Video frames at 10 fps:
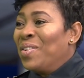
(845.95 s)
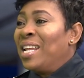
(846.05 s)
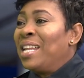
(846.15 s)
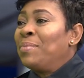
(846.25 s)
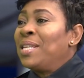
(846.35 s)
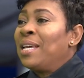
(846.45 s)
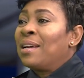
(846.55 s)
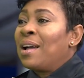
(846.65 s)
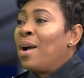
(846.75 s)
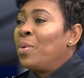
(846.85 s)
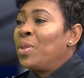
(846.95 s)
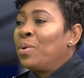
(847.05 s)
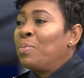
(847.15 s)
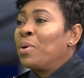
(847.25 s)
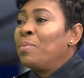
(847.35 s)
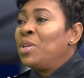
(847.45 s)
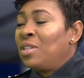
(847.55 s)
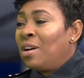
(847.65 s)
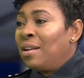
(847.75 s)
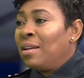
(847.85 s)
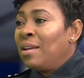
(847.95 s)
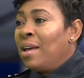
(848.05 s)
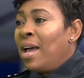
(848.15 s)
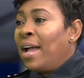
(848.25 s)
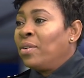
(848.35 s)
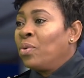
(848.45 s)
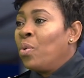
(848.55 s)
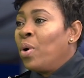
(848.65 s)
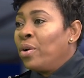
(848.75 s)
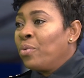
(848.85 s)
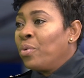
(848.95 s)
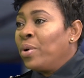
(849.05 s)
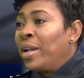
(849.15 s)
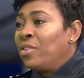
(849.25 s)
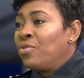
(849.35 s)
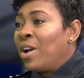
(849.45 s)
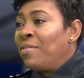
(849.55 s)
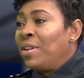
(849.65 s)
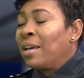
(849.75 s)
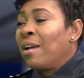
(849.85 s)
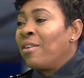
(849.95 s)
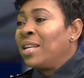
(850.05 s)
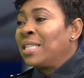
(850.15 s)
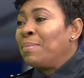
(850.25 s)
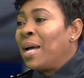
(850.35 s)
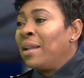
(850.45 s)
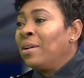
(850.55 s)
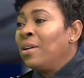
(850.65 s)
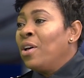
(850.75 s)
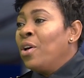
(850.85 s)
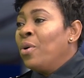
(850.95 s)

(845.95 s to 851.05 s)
Don't let them take the car without permission and go on the road and drive in a careless manner.